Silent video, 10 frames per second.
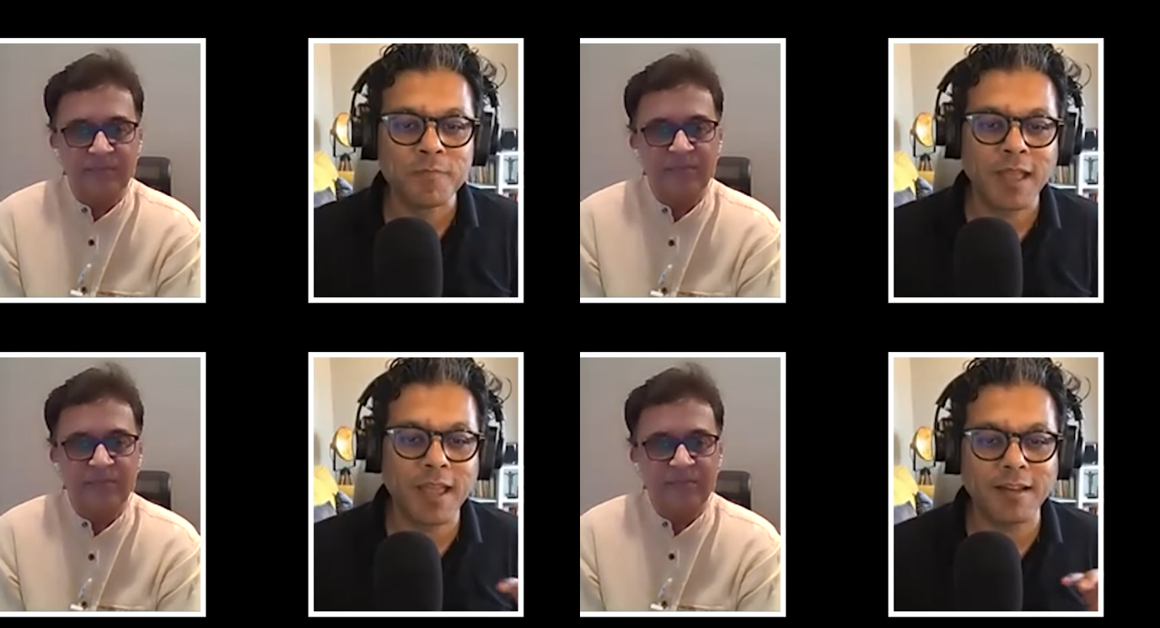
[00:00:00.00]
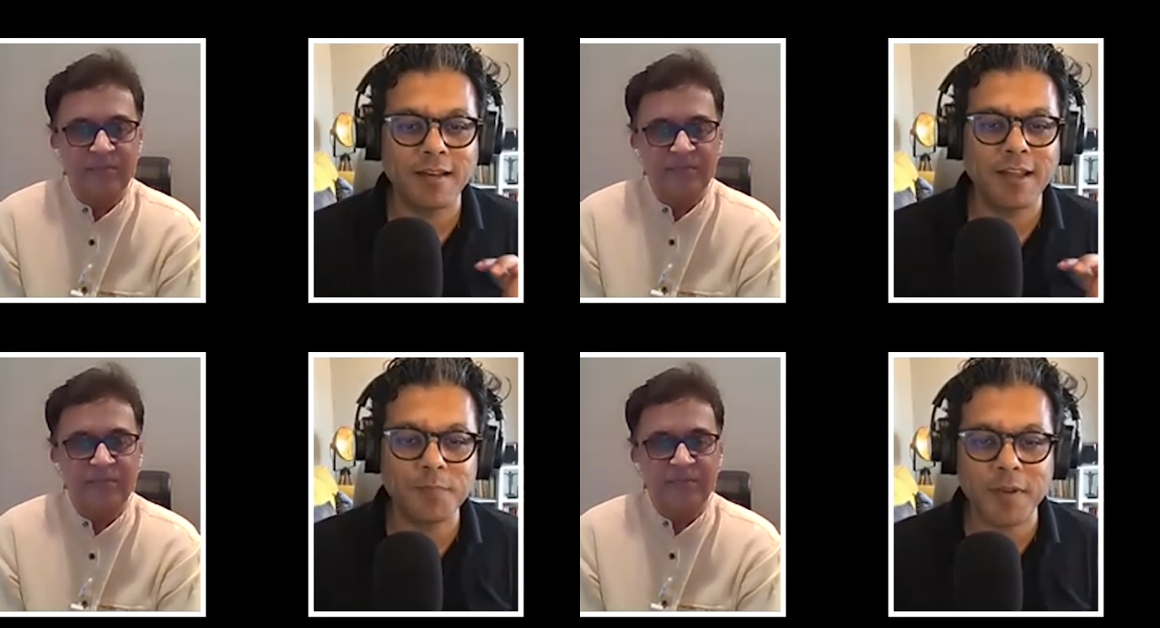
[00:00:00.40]
Speaker 1: And
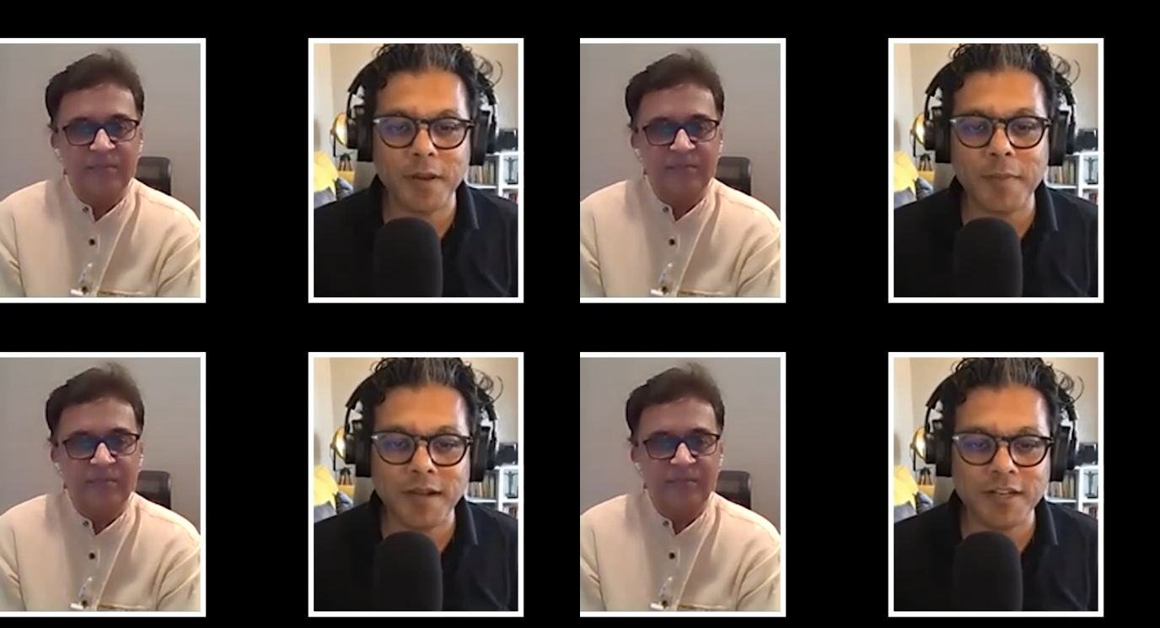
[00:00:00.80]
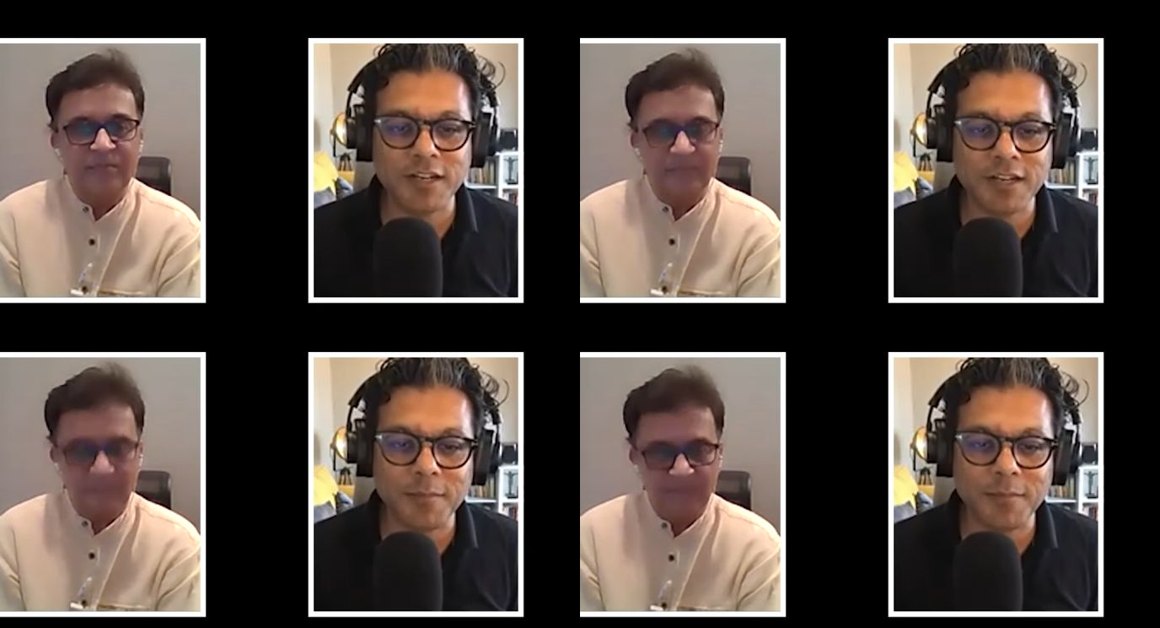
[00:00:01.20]
experimentation
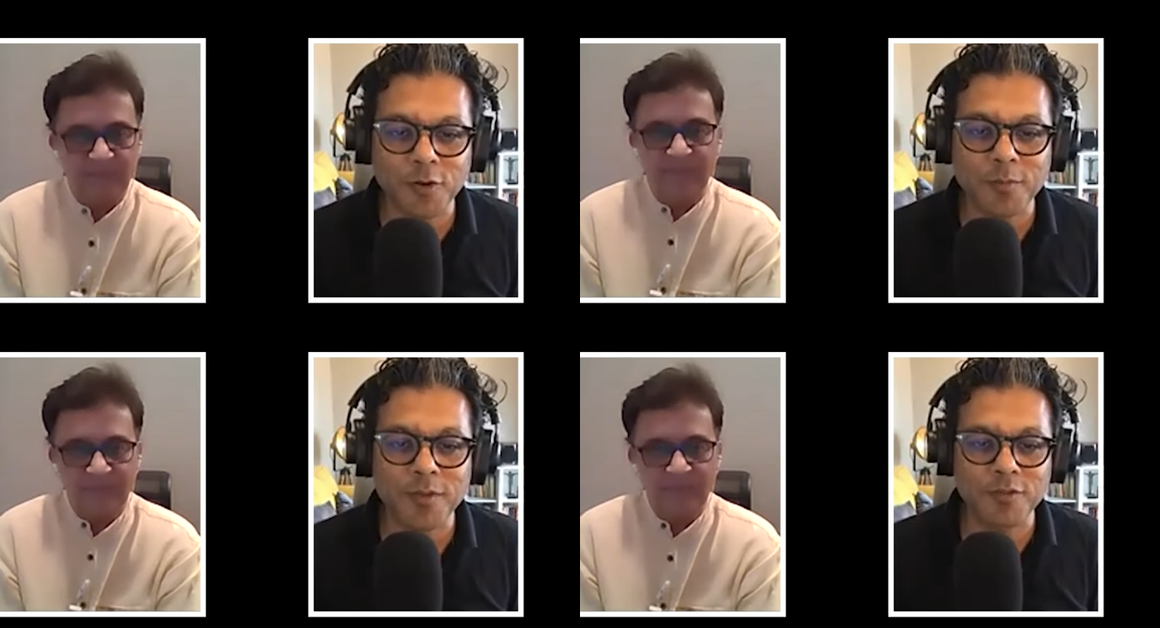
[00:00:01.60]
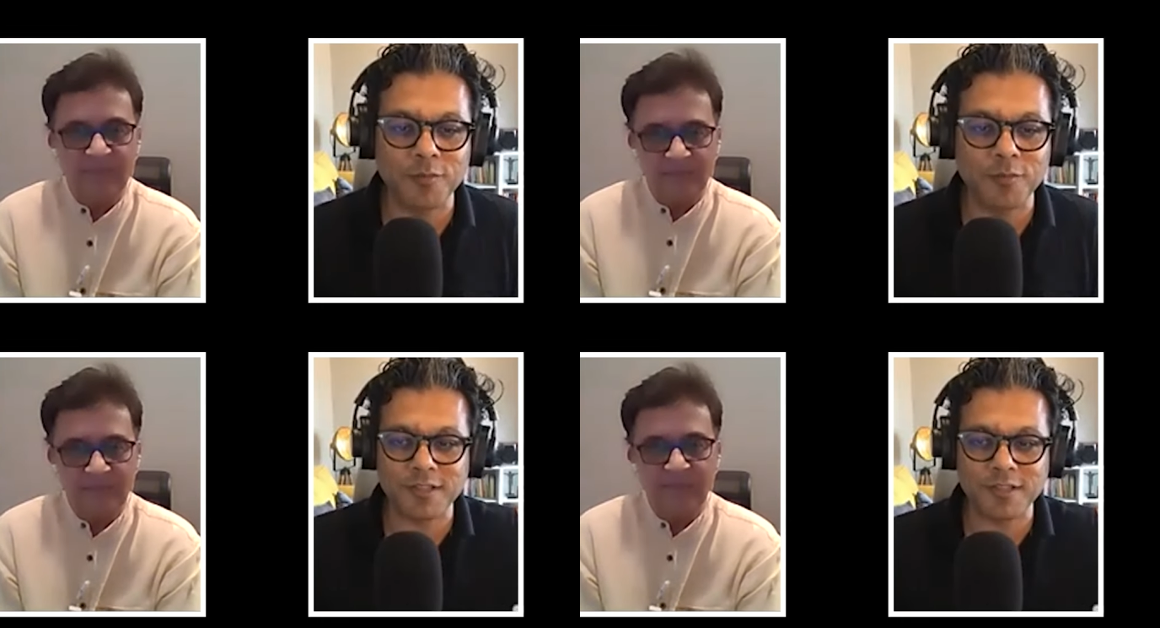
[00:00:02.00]
coming home is
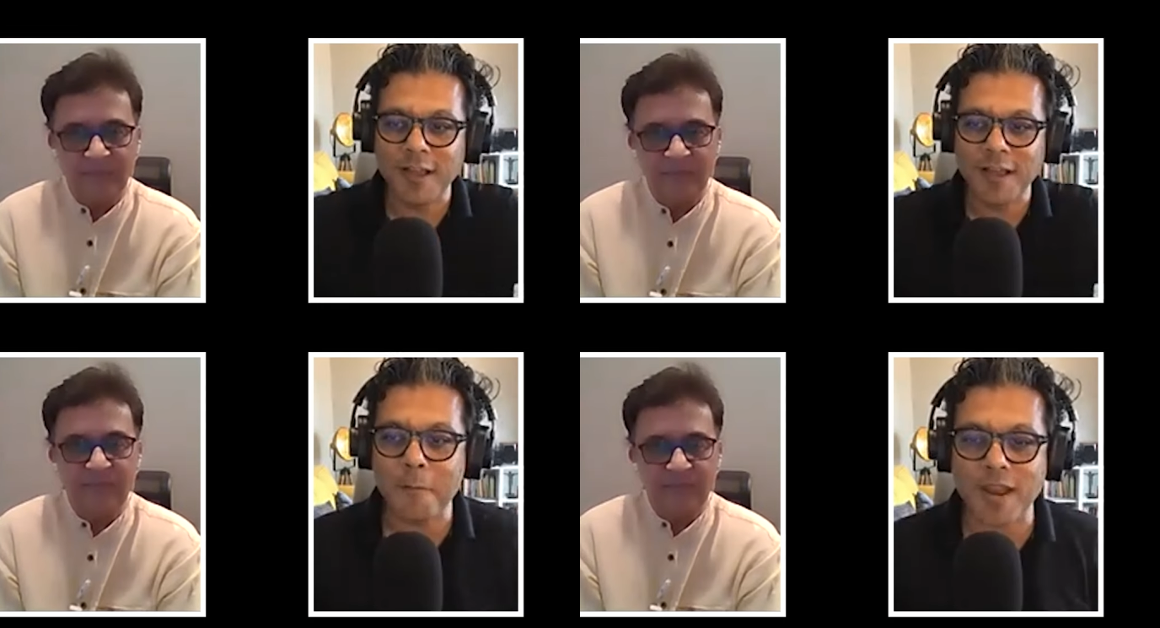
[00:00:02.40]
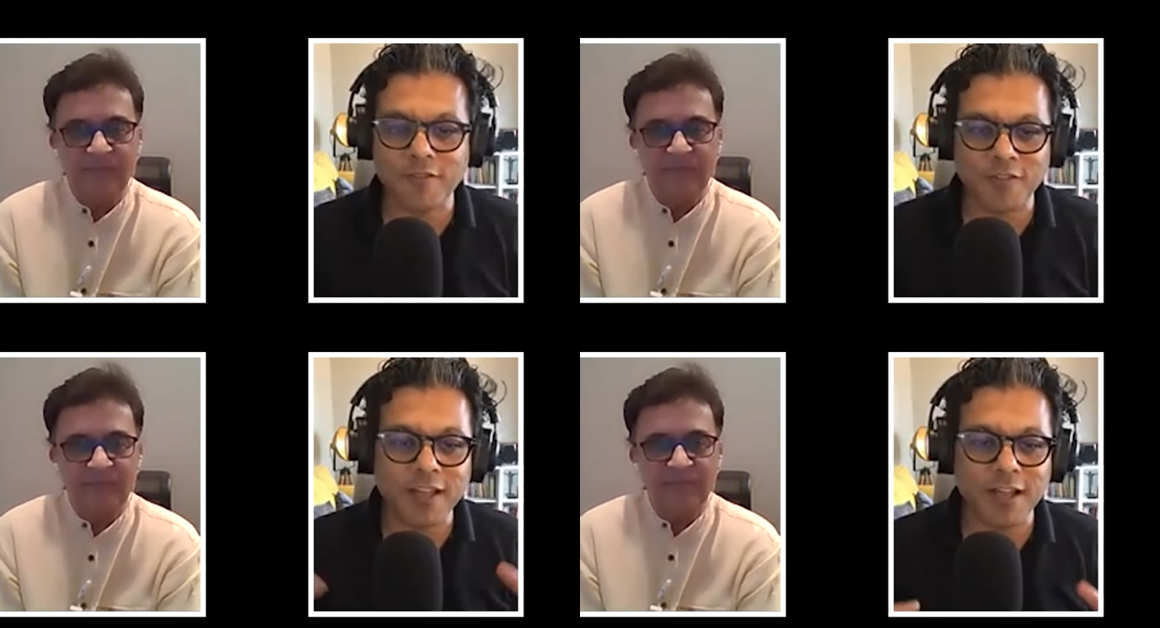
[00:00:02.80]
almost the
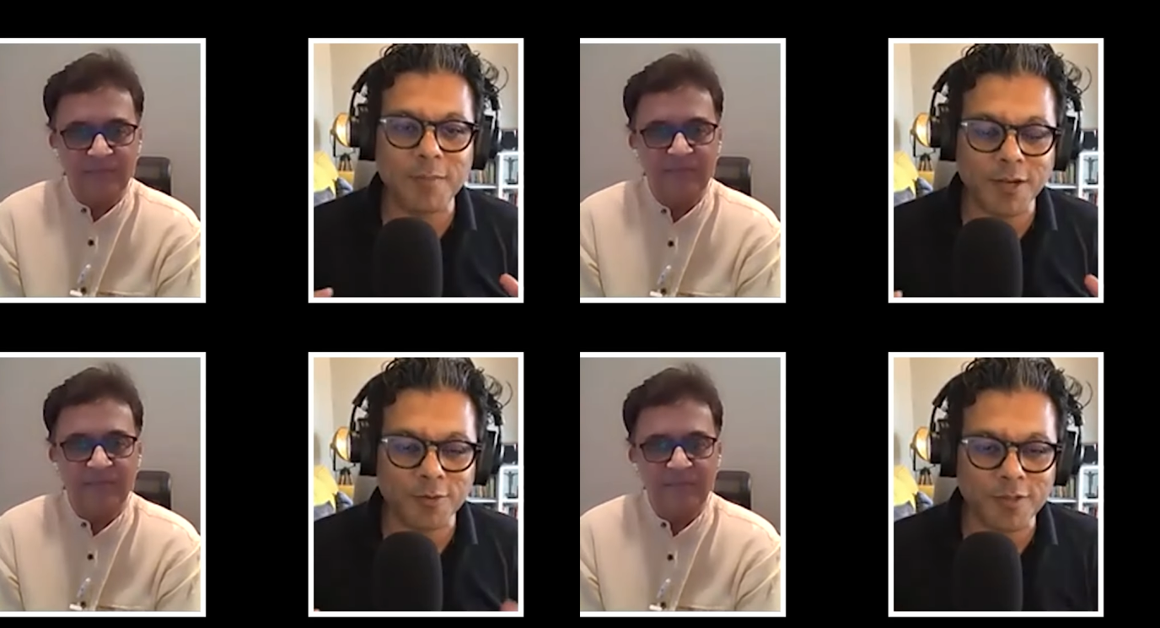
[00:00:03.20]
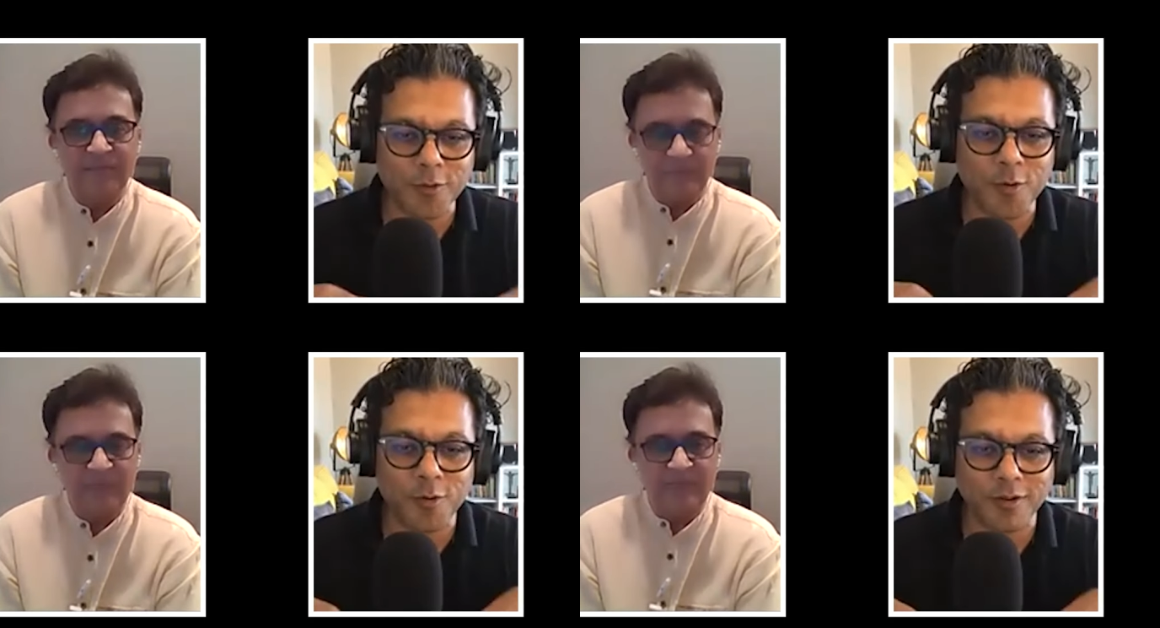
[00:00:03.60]
periphery coming to the core